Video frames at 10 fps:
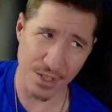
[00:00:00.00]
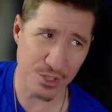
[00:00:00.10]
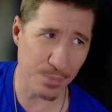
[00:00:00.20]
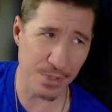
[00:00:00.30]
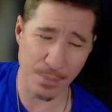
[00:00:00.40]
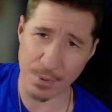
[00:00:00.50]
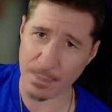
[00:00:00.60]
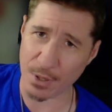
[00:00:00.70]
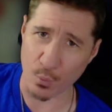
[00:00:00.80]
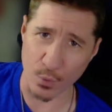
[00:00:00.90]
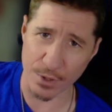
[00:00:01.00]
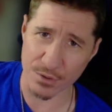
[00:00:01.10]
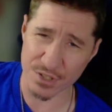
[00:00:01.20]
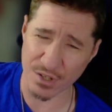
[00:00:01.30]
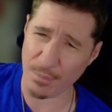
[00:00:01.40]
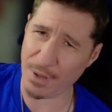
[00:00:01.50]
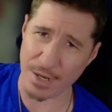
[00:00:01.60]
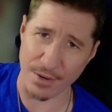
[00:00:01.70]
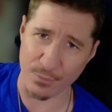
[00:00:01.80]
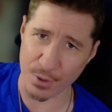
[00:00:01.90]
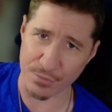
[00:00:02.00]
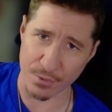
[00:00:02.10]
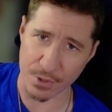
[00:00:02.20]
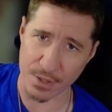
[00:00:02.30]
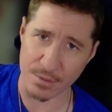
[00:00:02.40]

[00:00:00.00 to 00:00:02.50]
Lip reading: That should be up in about a week or so. I'm about halfway through it.